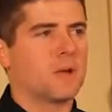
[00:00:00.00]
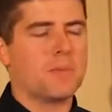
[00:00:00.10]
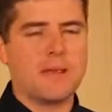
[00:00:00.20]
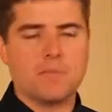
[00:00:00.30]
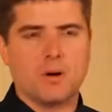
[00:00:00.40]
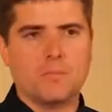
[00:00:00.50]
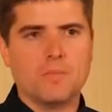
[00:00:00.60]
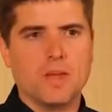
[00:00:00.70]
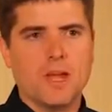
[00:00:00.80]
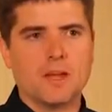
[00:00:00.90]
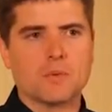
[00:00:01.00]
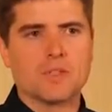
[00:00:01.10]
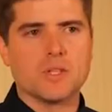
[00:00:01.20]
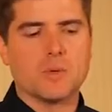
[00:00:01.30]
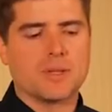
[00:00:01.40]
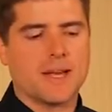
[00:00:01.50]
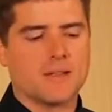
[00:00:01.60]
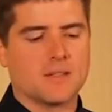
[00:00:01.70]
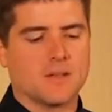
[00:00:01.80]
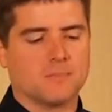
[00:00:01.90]
our paintball, and we'll see what
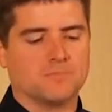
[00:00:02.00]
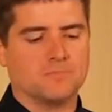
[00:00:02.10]
that, uh,